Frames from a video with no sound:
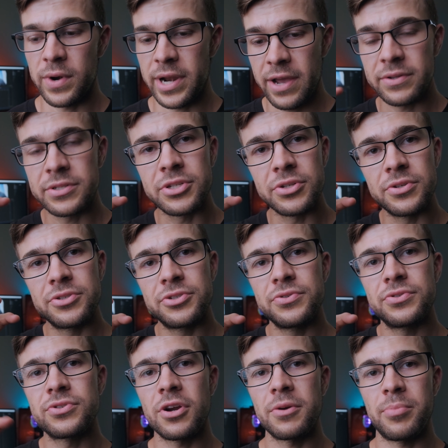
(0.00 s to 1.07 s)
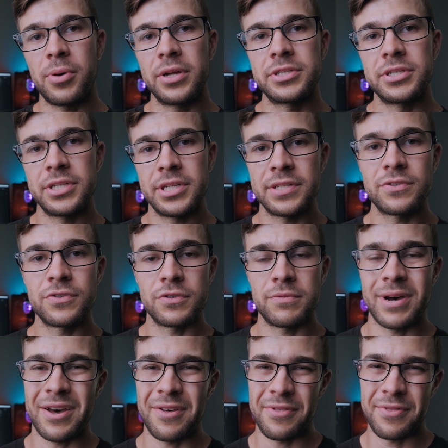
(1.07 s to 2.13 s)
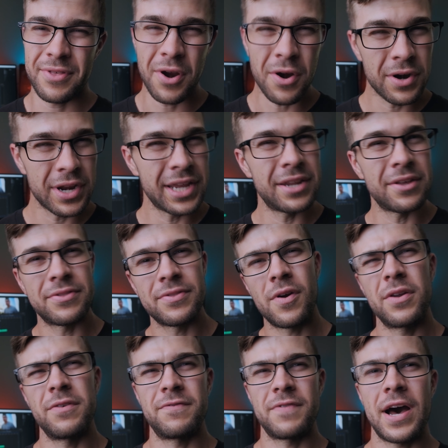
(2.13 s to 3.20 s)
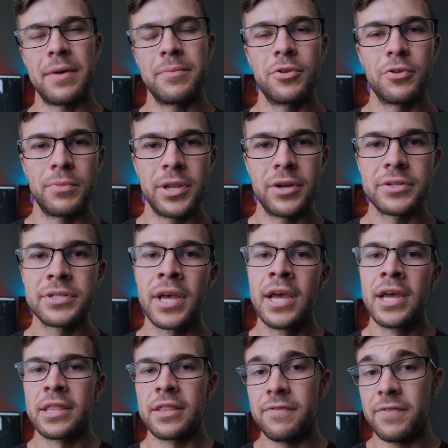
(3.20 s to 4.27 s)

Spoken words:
Now, as soon as you start punching into about 30 to 35 millimeters, the